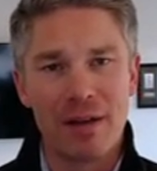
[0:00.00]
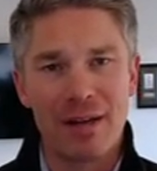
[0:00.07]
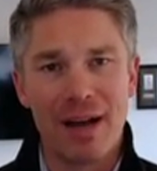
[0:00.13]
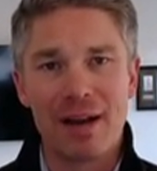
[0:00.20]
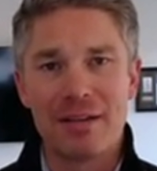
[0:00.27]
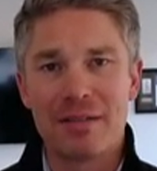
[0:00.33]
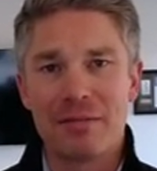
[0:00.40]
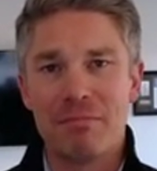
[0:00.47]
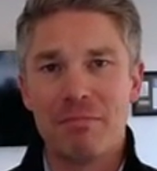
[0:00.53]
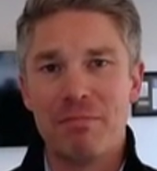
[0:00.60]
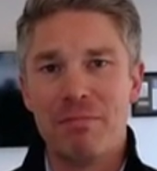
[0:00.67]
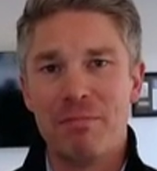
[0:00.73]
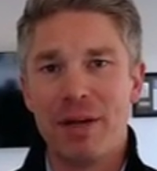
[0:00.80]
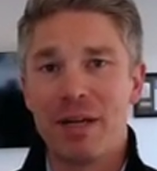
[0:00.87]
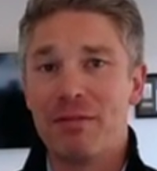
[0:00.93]
Not as
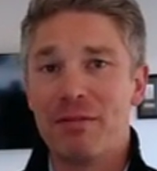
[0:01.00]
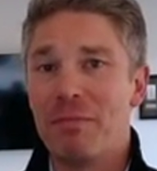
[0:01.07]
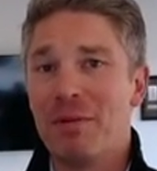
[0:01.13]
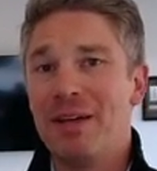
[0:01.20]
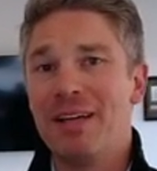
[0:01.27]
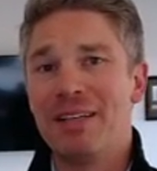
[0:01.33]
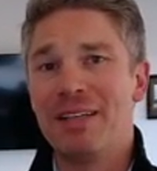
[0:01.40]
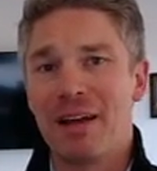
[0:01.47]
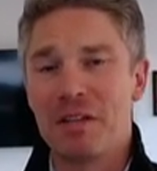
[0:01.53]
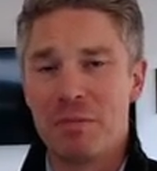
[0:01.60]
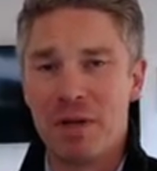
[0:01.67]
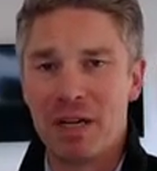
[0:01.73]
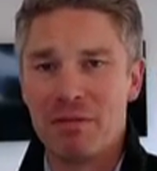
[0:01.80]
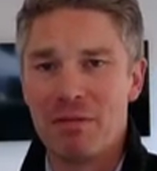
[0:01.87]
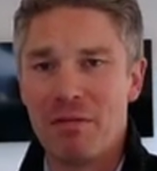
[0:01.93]
big of a peak, not as
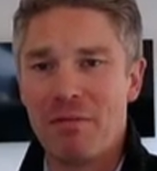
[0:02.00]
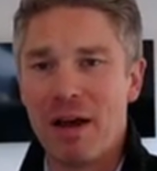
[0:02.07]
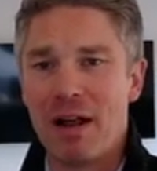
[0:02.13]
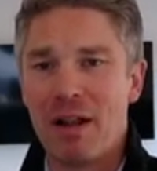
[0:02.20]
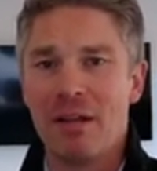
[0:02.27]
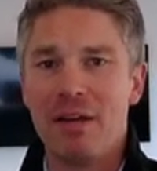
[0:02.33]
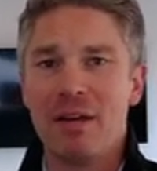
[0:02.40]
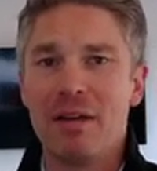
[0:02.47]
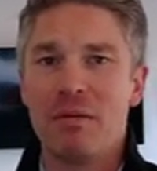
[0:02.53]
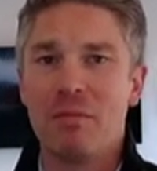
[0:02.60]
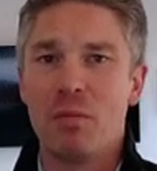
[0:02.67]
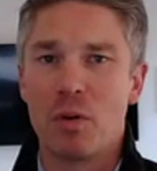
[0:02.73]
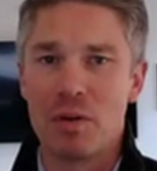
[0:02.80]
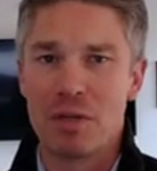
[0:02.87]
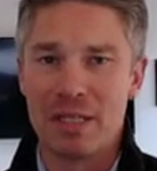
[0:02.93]
big of a valley,
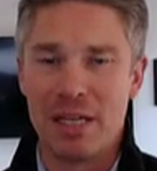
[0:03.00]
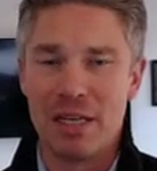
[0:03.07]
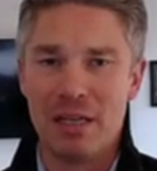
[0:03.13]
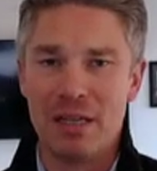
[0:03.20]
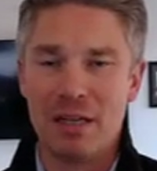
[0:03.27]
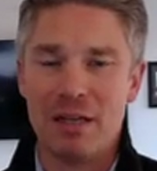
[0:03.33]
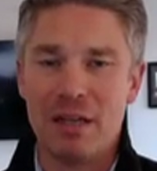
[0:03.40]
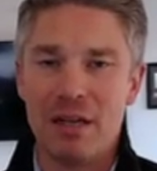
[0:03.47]
more steady.